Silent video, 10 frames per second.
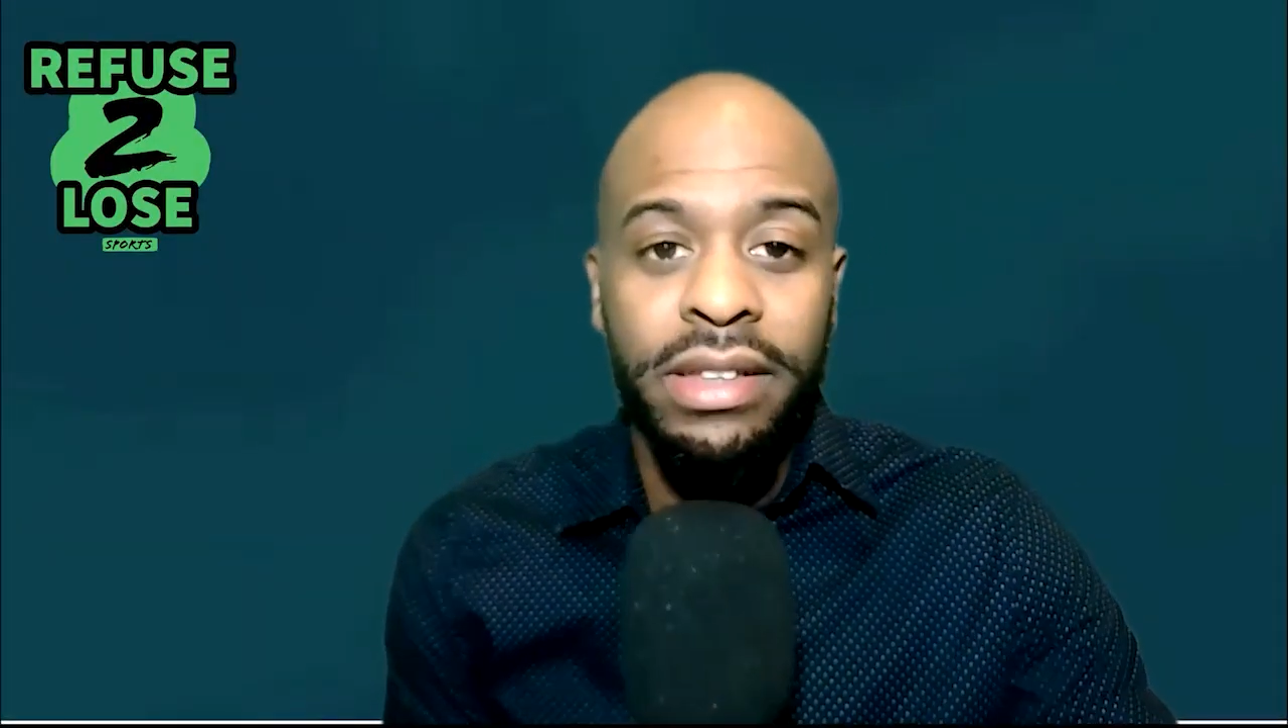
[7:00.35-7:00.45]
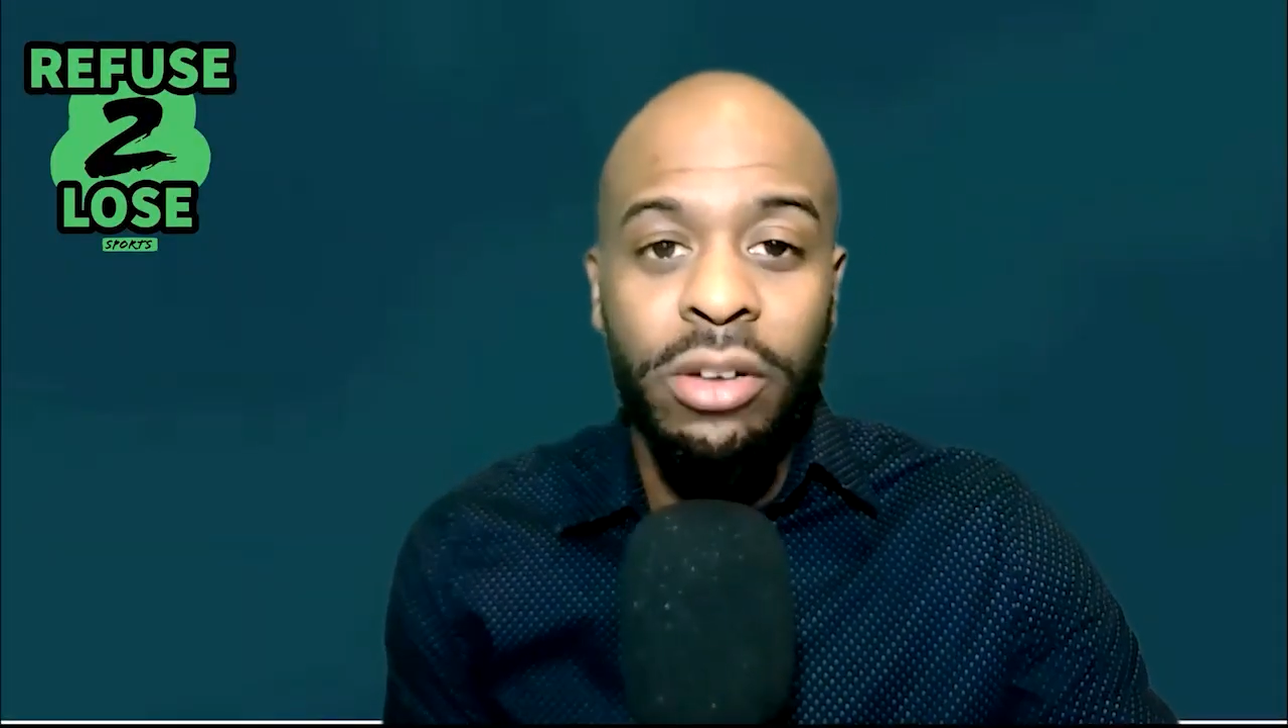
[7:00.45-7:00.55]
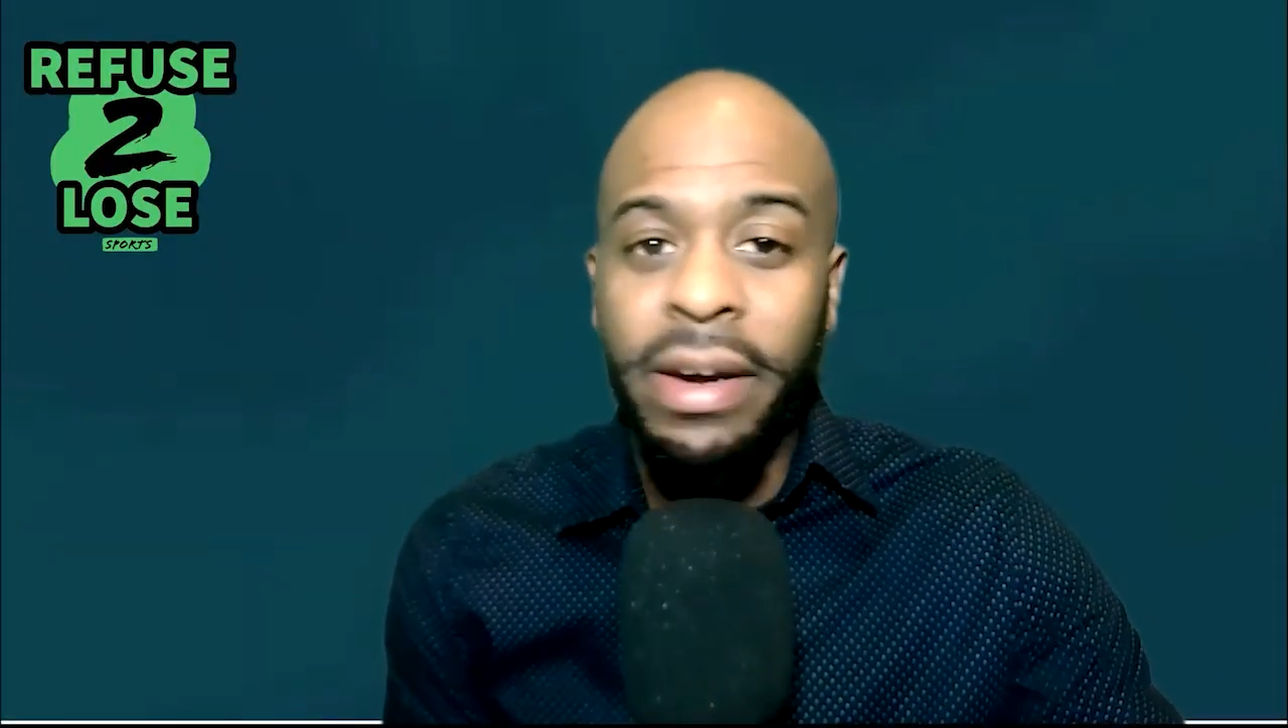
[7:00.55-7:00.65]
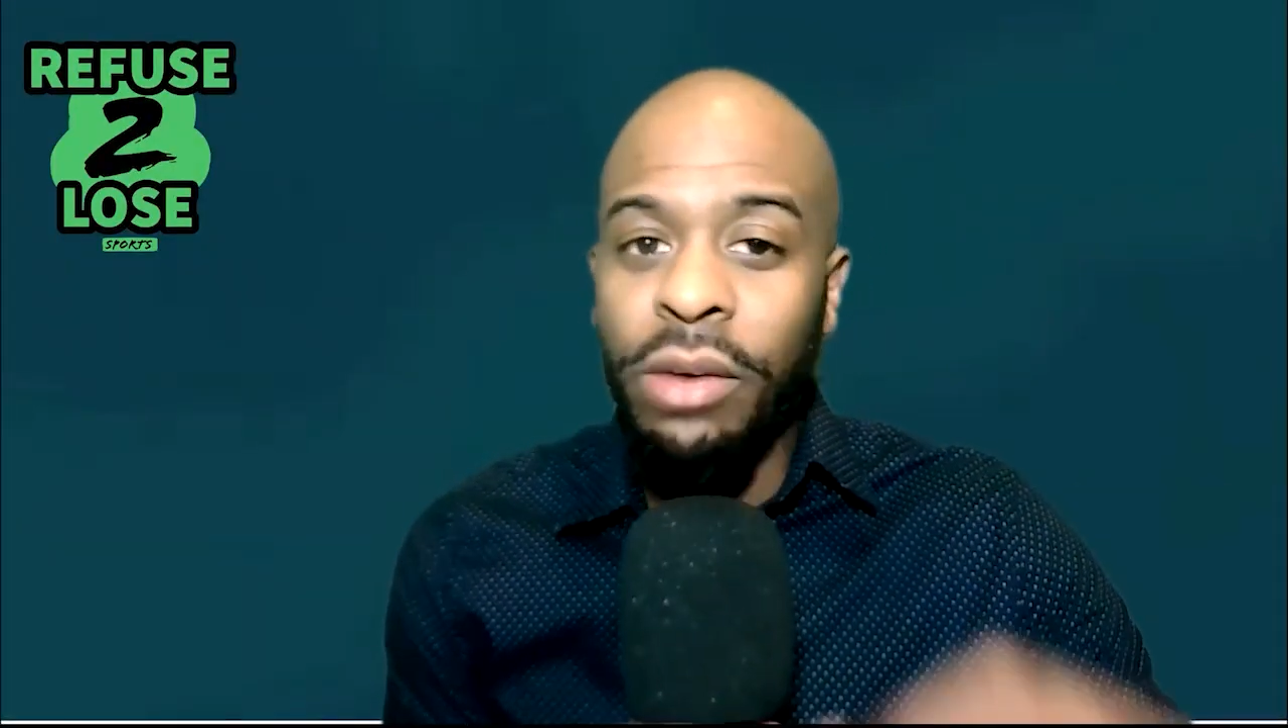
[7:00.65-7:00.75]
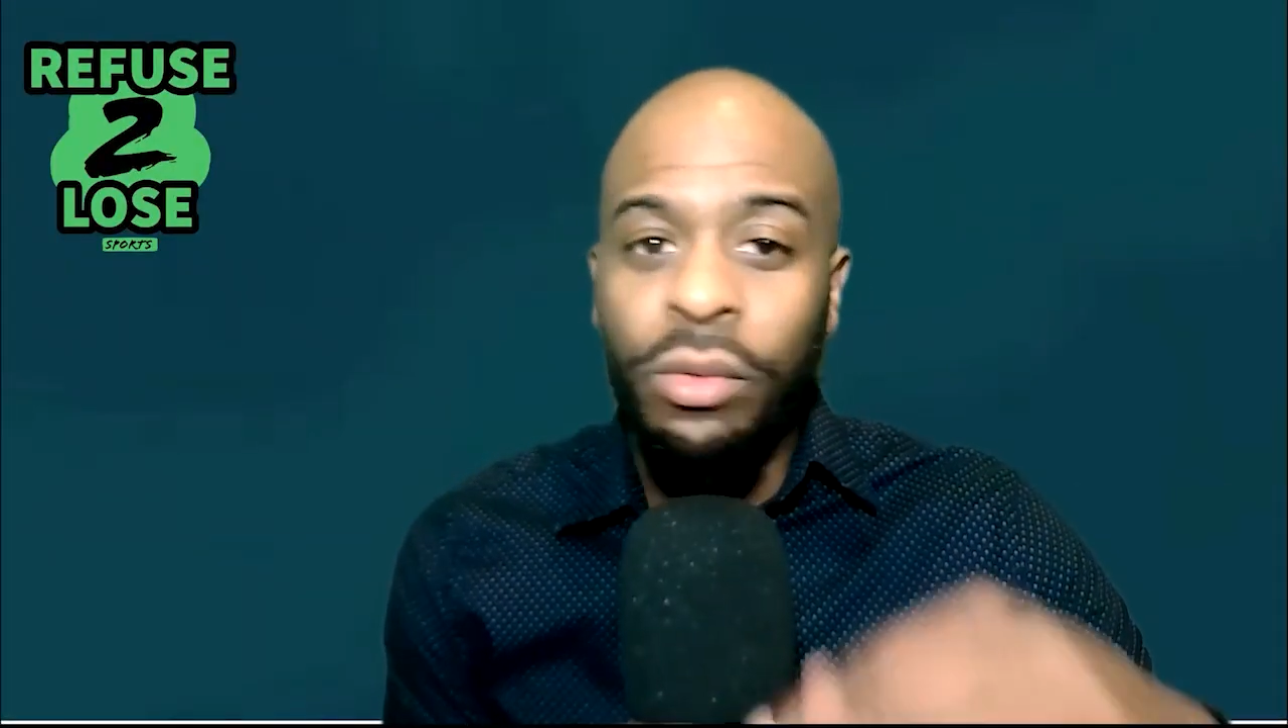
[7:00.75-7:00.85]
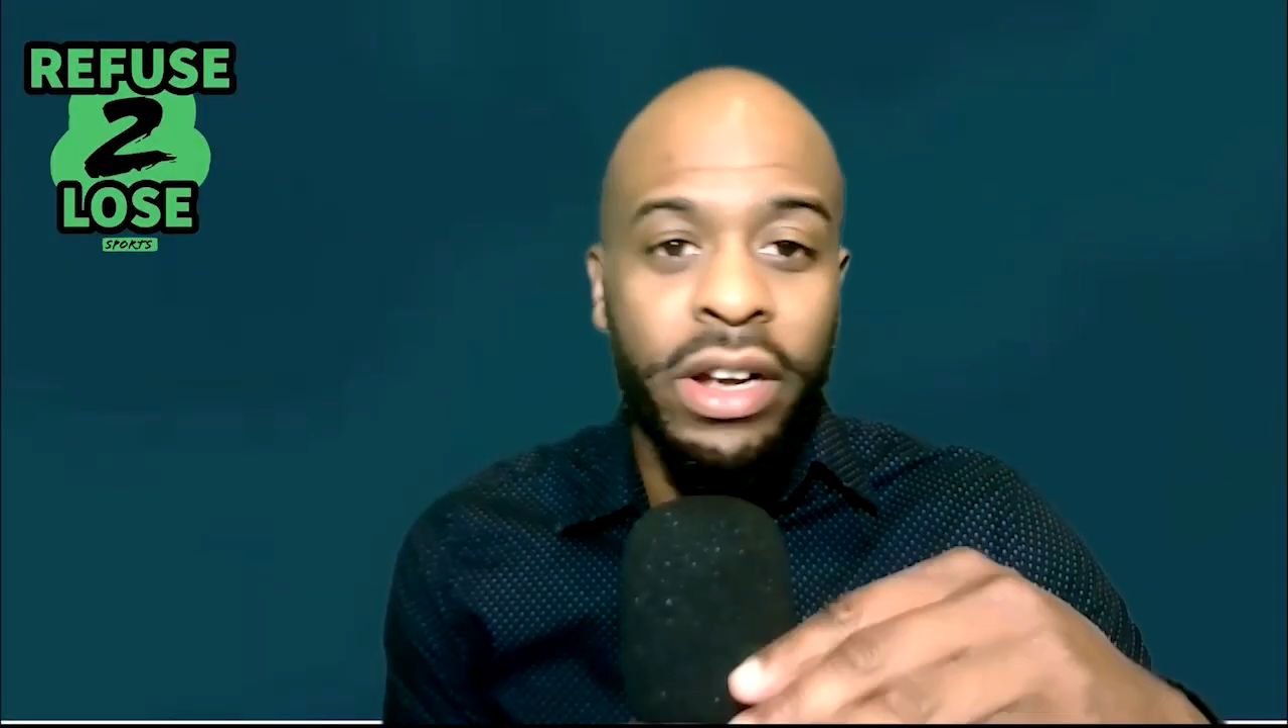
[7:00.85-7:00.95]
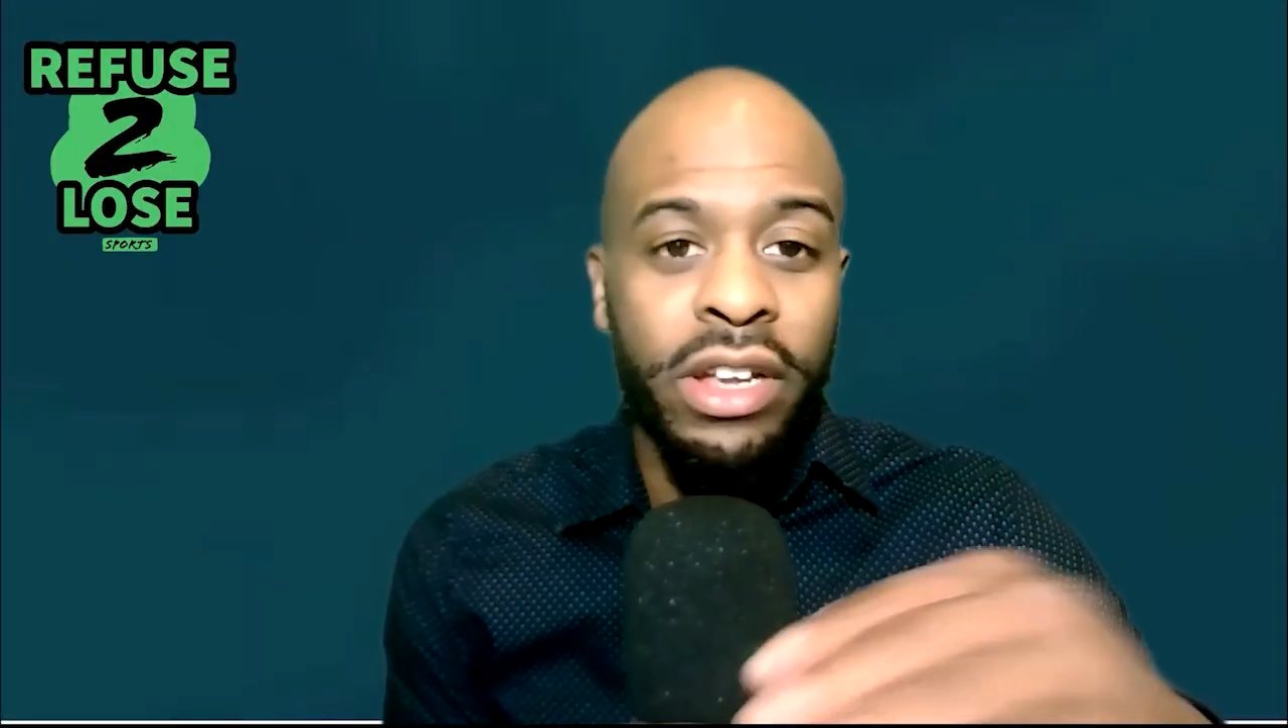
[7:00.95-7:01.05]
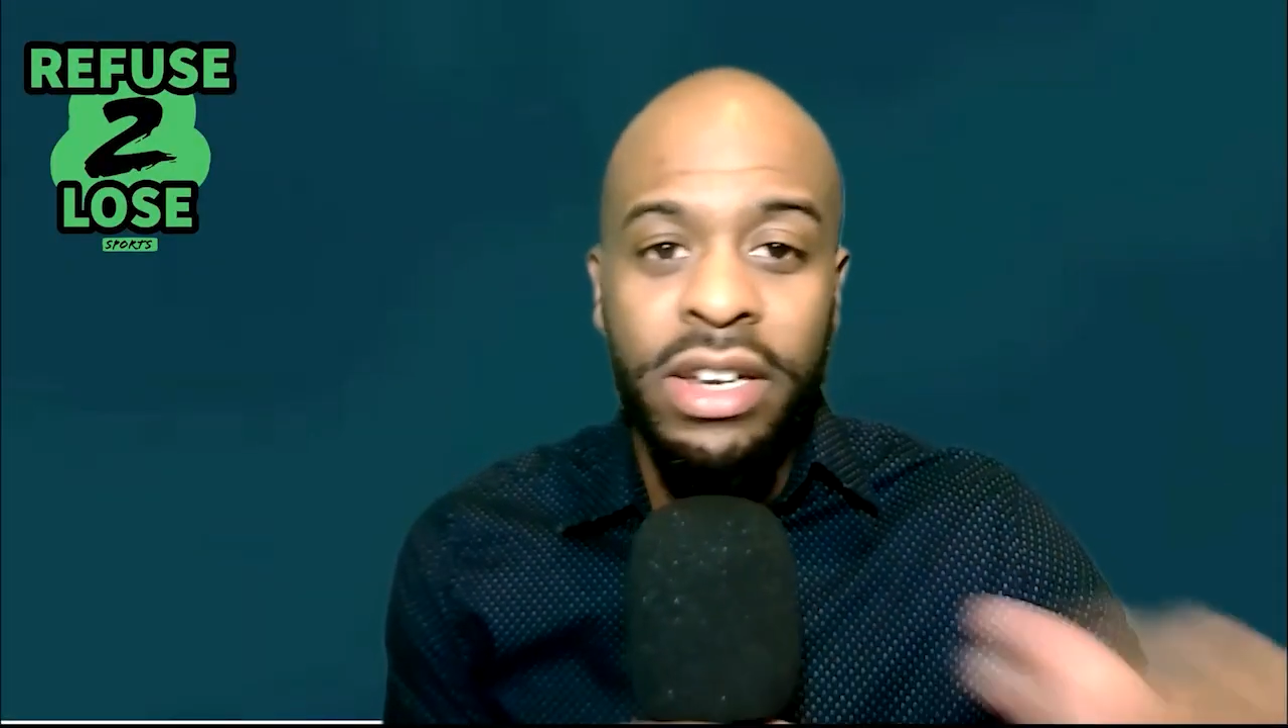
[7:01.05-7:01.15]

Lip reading: No matter what you're